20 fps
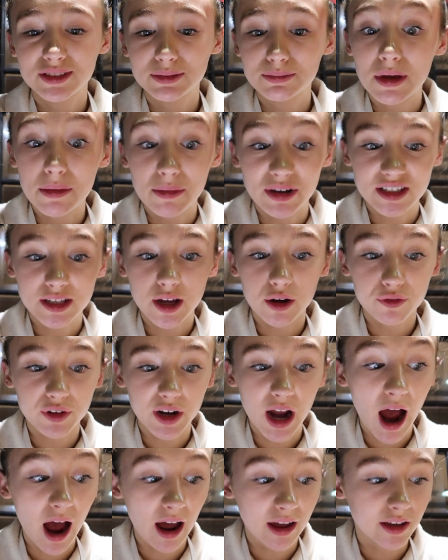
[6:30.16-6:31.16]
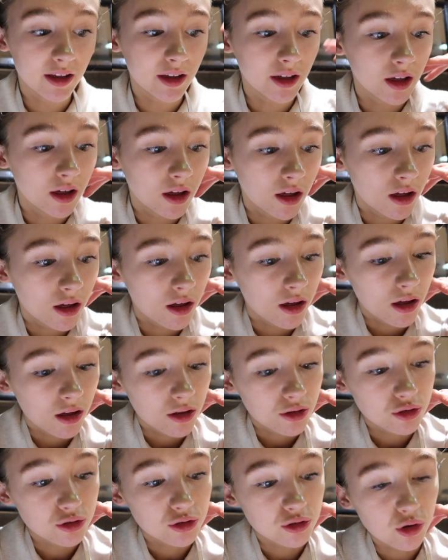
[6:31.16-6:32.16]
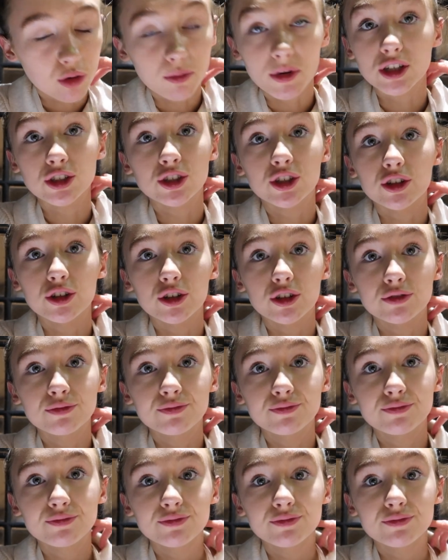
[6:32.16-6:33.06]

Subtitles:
Me, myself, and I. So much to do.